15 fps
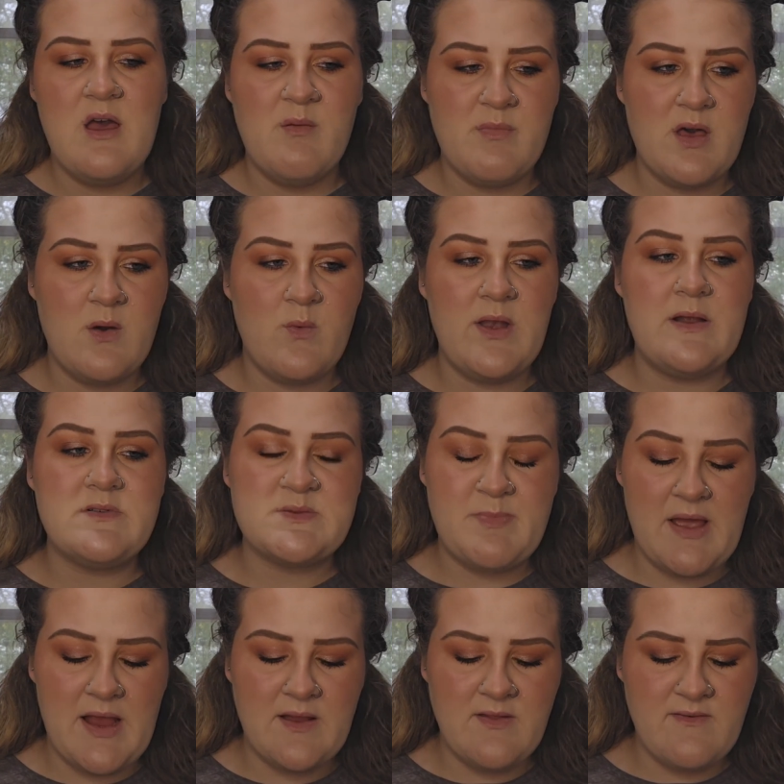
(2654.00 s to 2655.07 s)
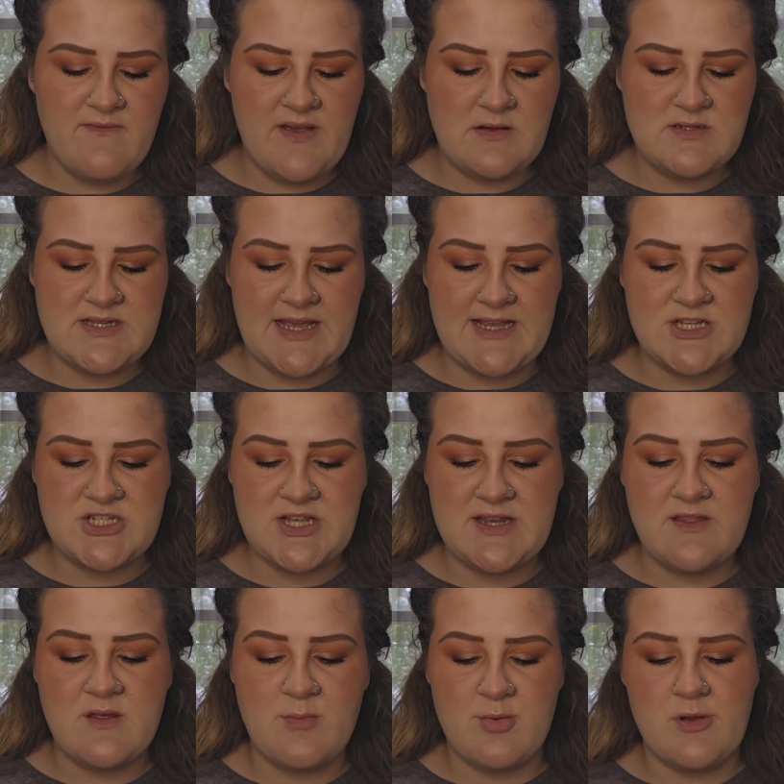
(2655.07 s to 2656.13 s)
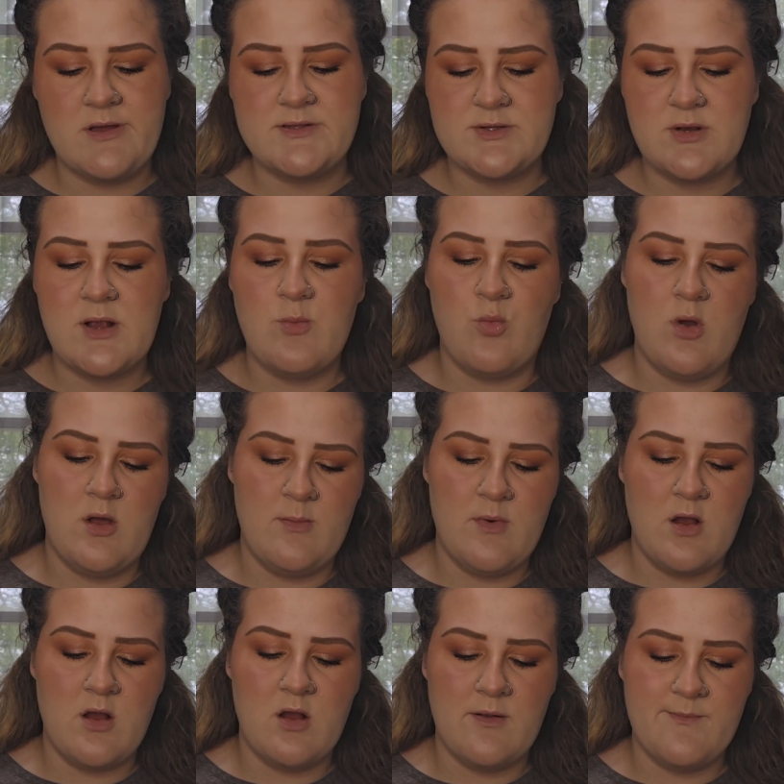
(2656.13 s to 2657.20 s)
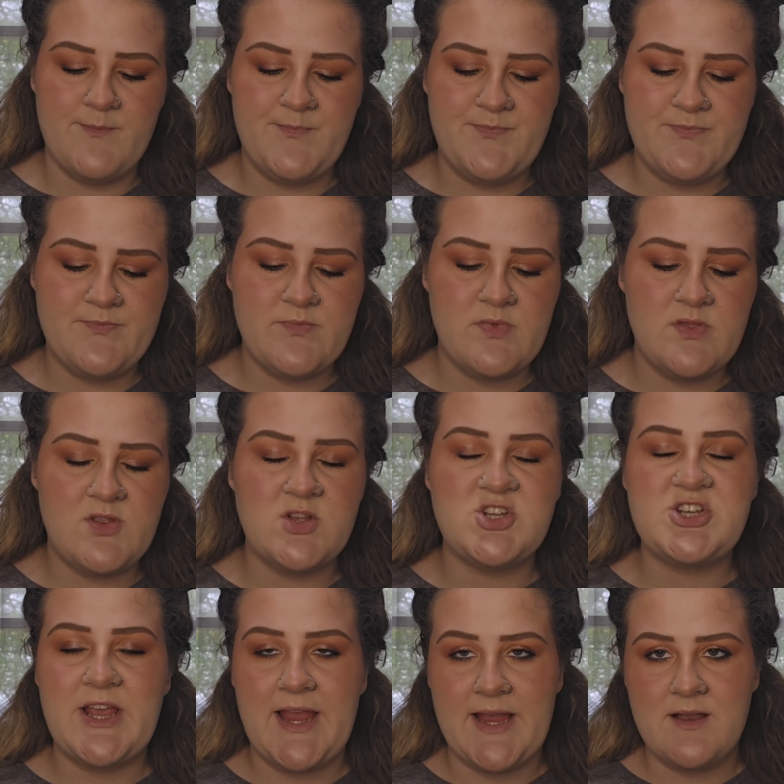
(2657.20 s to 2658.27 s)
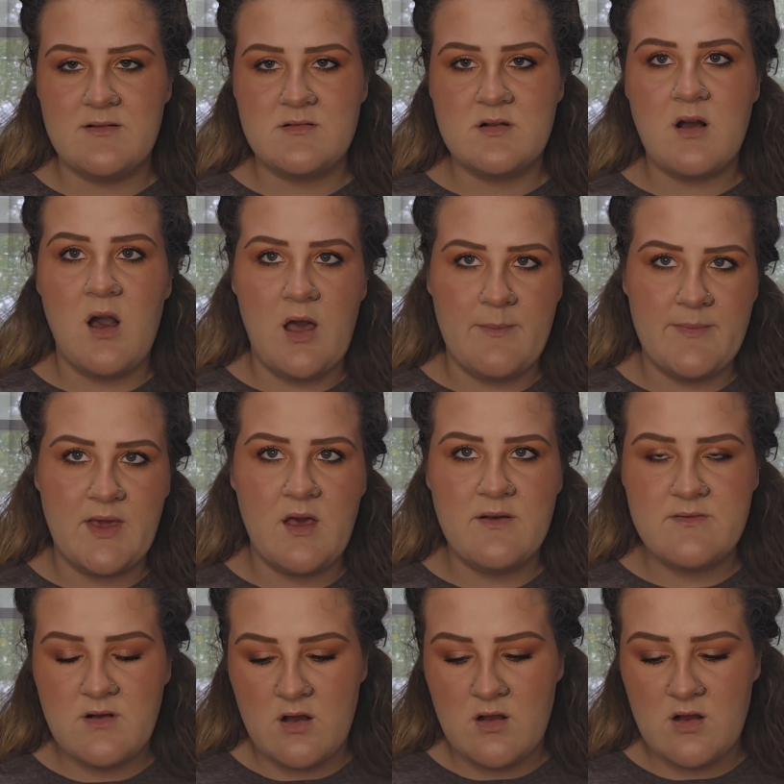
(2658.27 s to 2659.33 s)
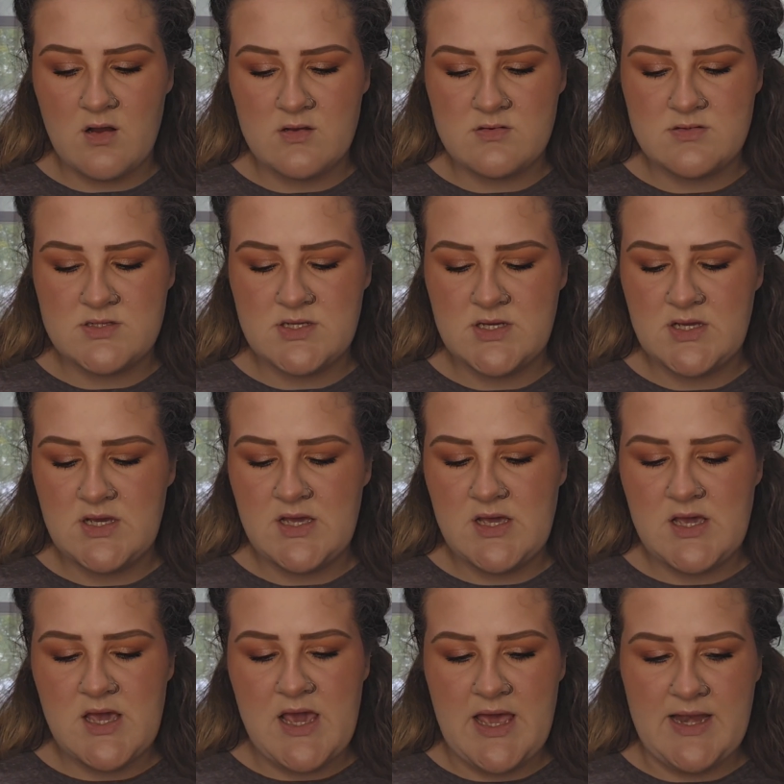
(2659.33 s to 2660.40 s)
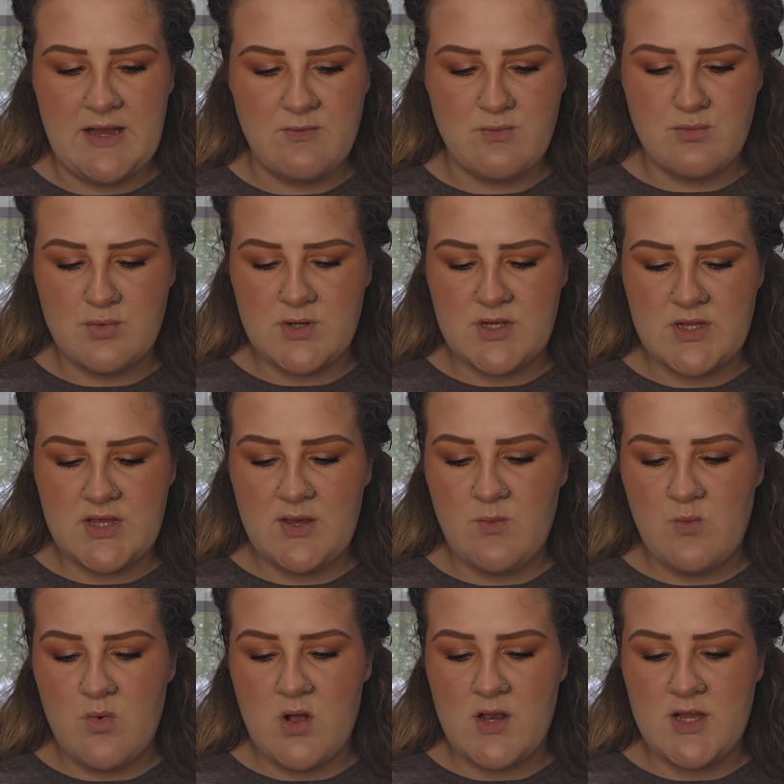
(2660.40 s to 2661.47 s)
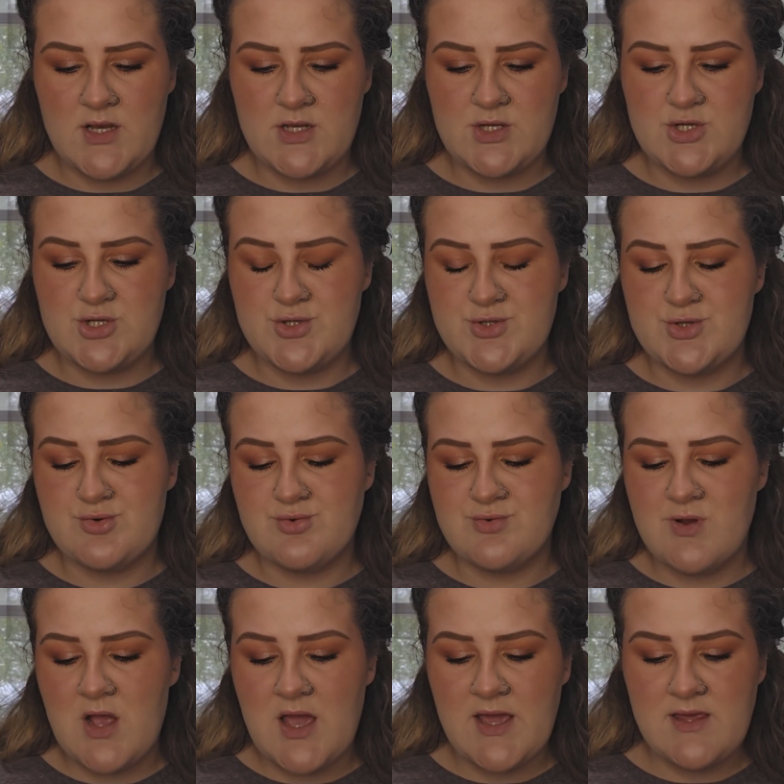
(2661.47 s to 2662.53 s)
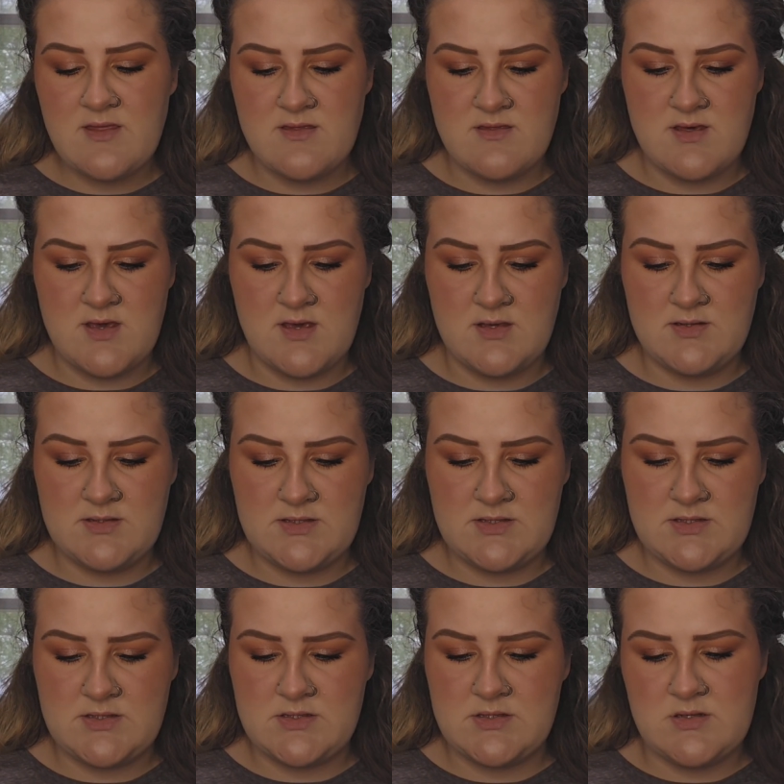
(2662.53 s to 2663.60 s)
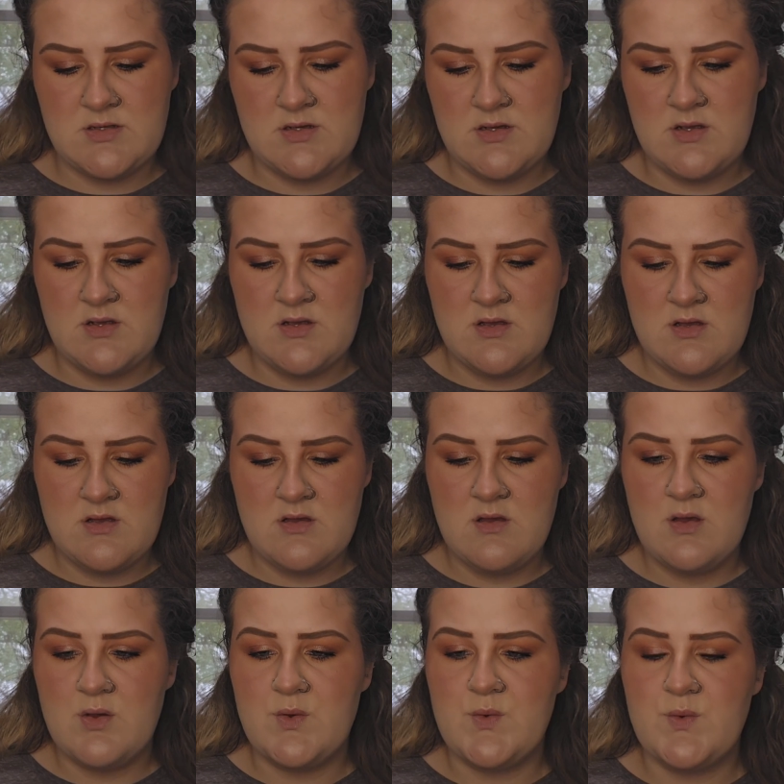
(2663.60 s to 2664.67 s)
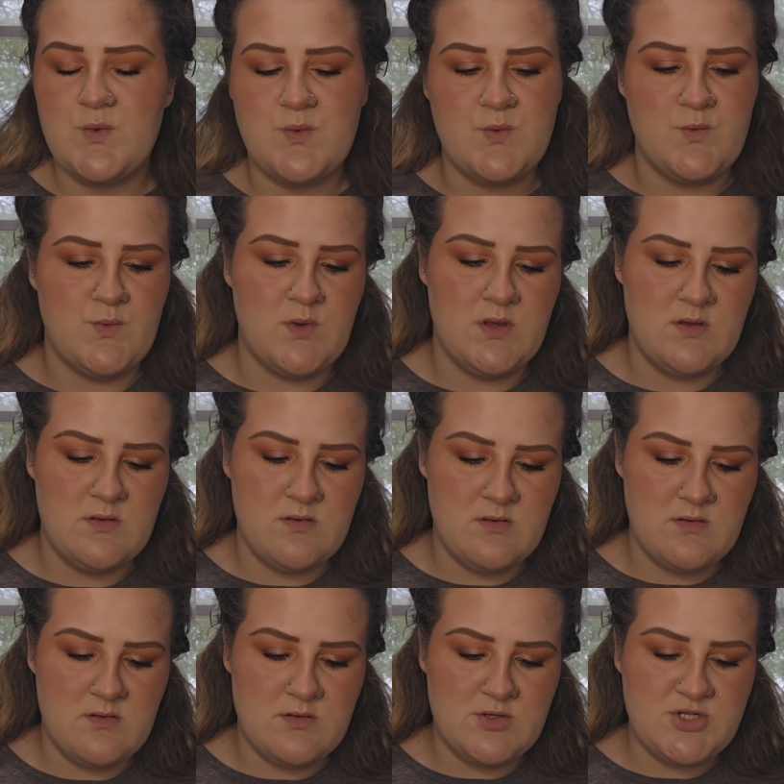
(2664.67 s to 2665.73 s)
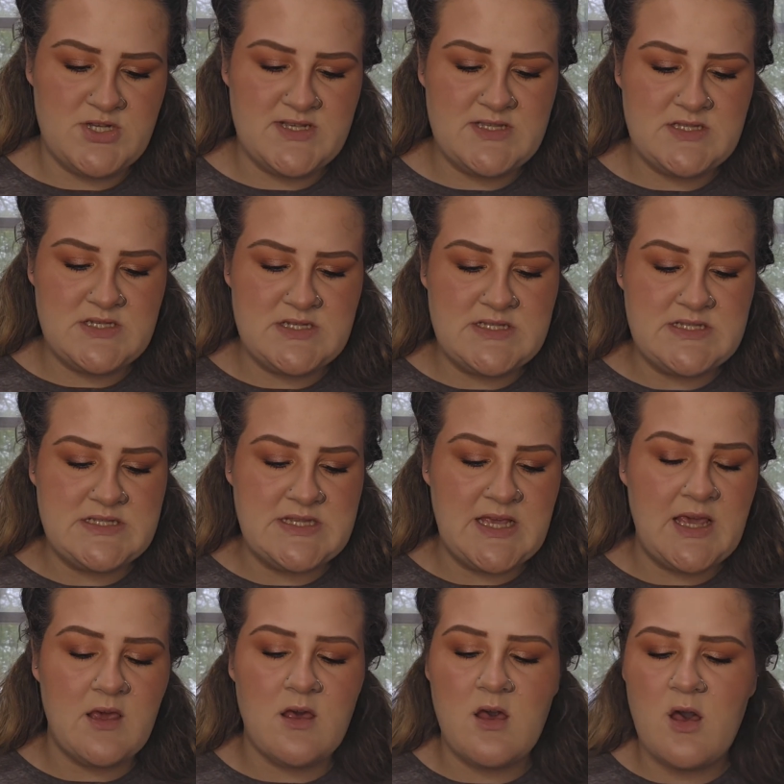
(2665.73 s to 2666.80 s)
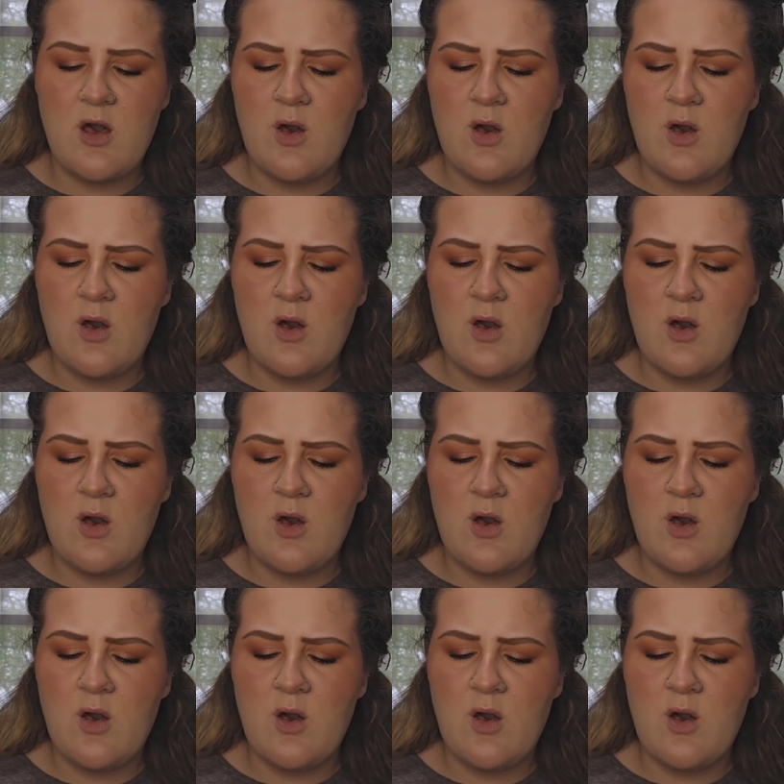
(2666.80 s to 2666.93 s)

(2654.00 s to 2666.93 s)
but when I was buying the foundation and the bronzer at Walmart, the shade caught me off guard, and I really wanted to try this. Ooh, just to see